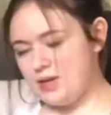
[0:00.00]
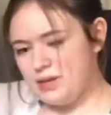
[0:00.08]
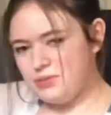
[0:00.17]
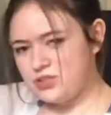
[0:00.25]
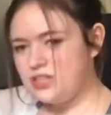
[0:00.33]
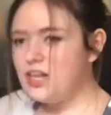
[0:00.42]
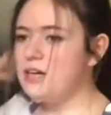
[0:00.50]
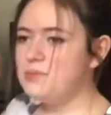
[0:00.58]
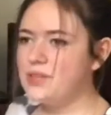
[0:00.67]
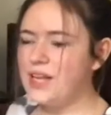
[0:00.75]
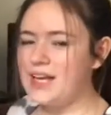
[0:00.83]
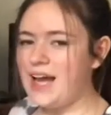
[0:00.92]
the books are,
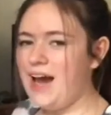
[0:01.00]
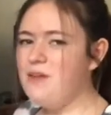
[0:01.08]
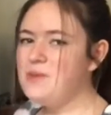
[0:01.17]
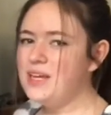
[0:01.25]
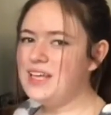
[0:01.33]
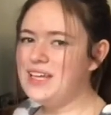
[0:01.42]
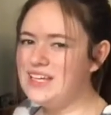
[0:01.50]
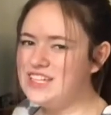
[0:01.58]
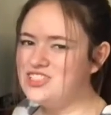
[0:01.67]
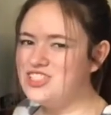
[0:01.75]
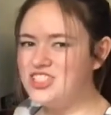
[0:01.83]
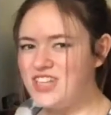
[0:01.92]
but like how big each
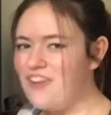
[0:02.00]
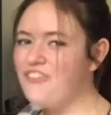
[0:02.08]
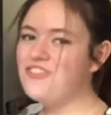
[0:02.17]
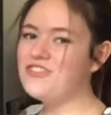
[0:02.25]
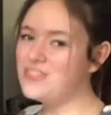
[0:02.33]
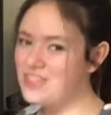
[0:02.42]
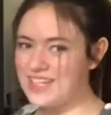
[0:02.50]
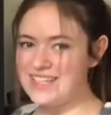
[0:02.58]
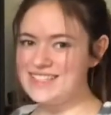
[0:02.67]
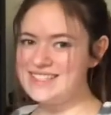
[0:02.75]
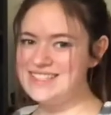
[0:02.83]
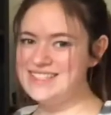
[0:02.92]
shelf
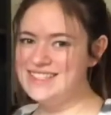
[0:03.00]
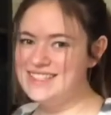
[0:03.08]
is.